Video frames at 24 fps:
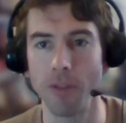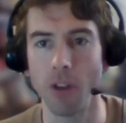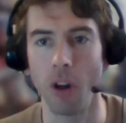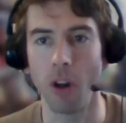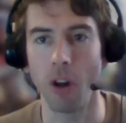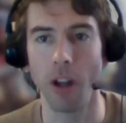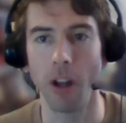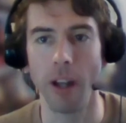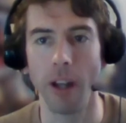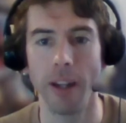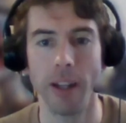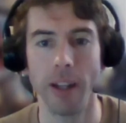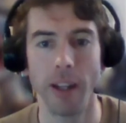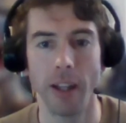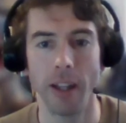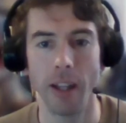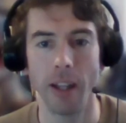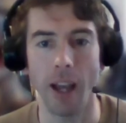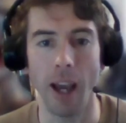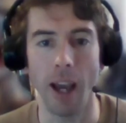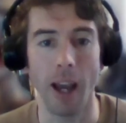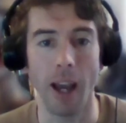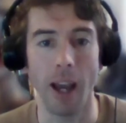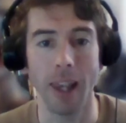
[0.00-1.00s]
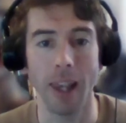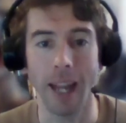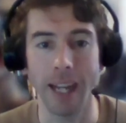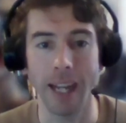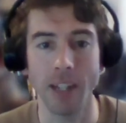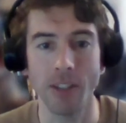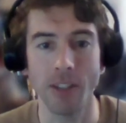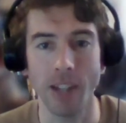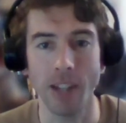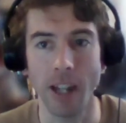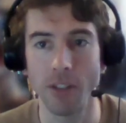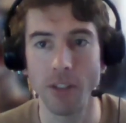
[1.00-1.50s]
got uh, light
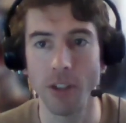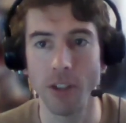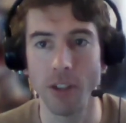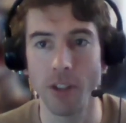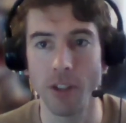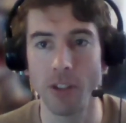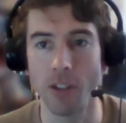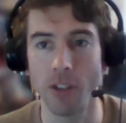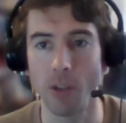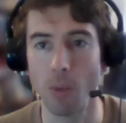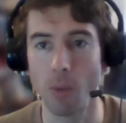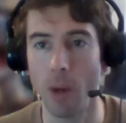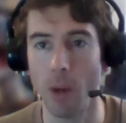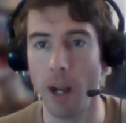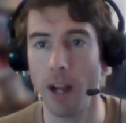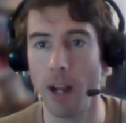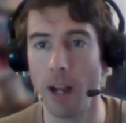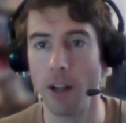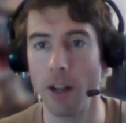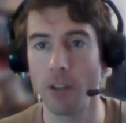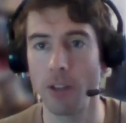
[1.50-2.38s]
sensors as well,